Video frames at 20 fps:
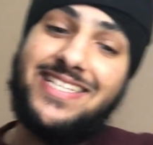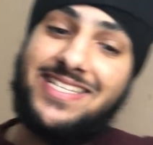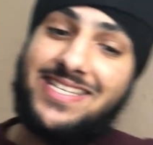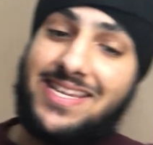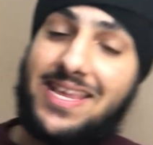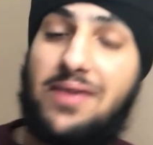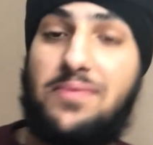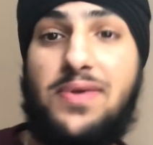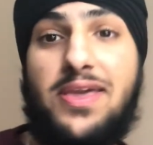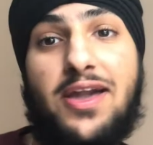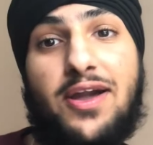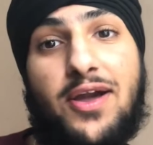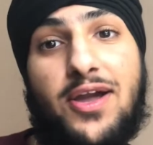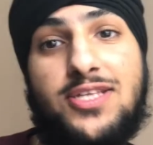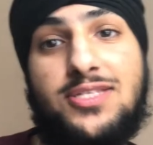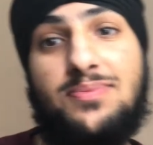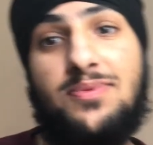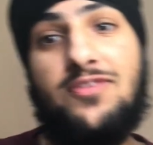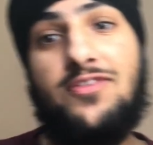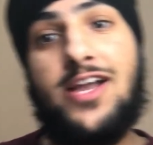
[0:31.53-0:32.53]
Today, we are going
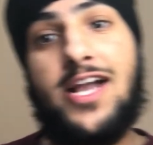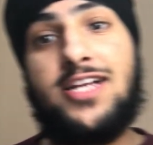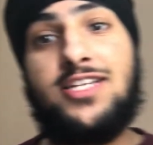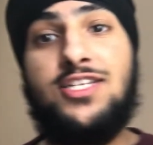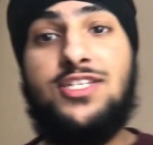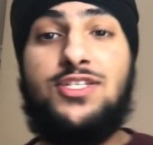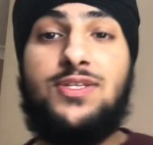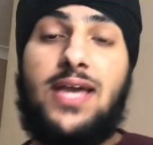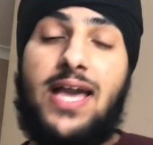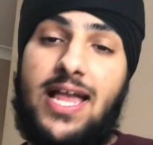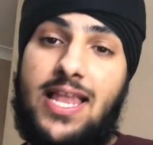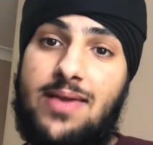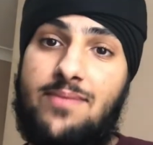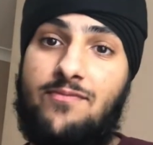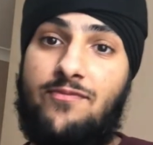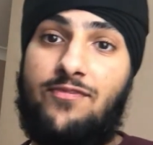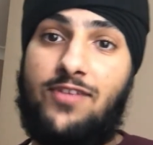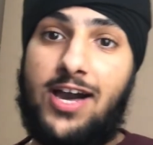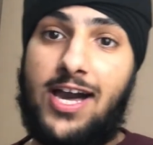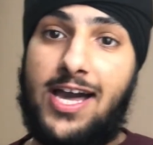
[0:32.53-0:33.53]
to be reacting to
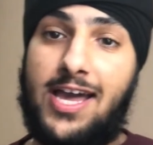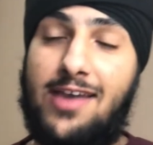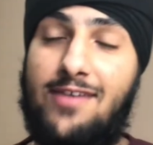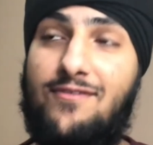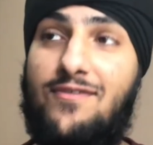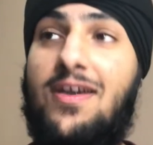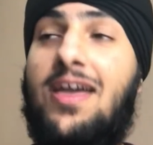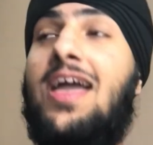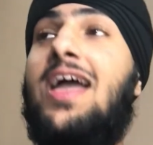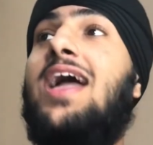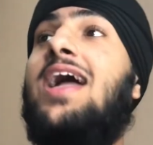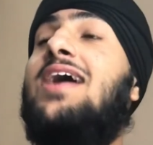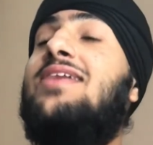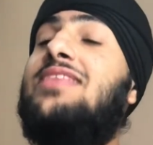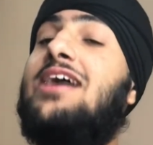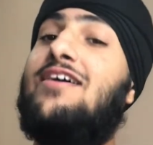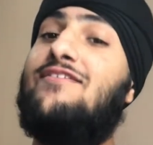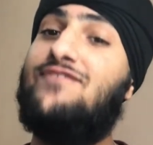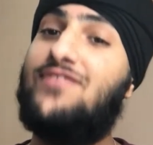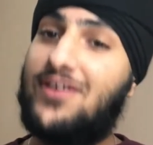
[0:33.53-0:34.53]
LM5,
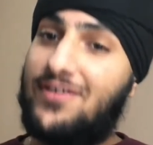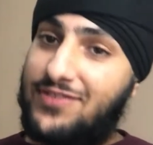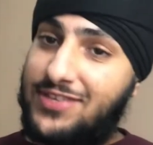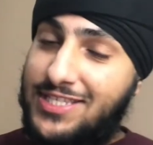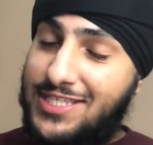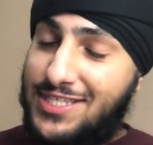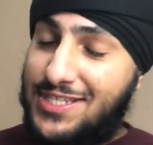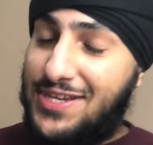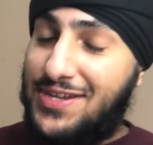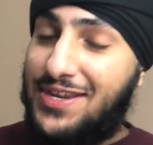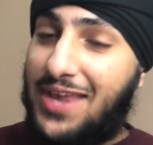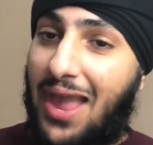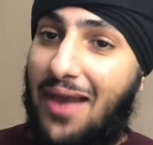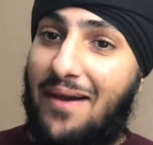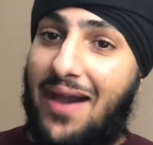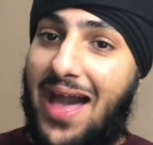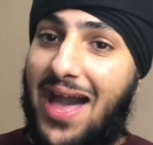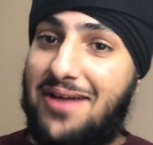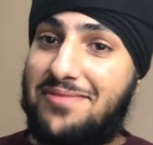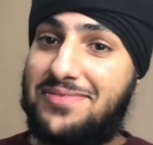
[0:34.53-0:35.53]
their fifth studio
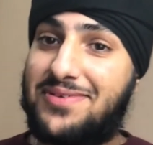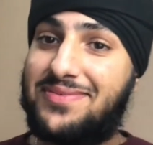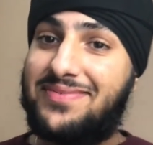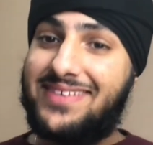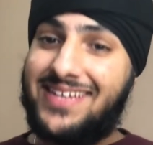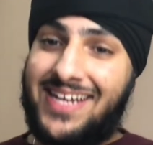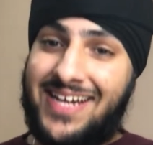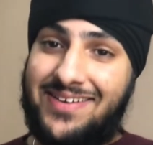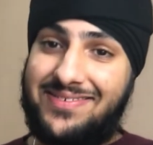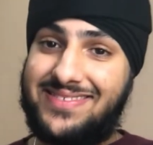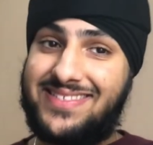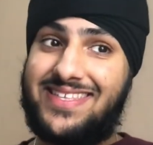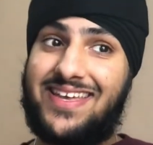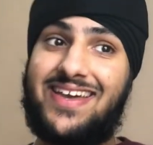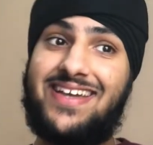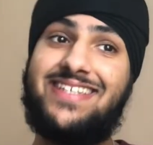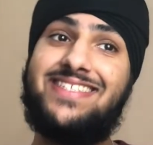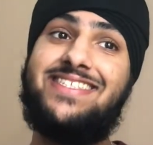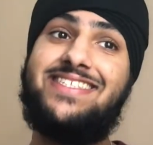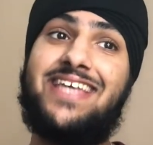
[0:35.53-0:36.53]
album. I'm so
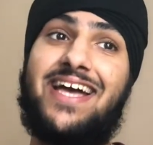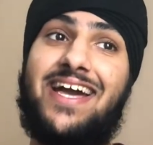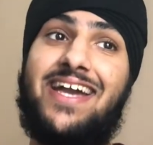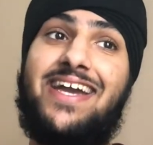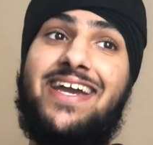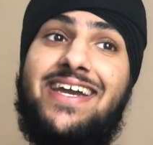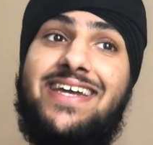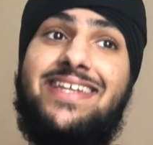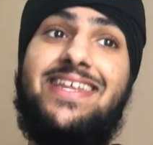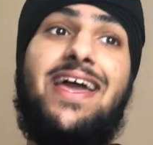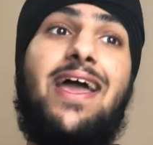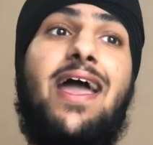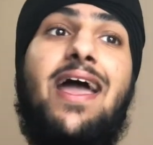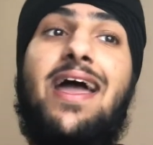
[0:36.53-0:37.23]
excited.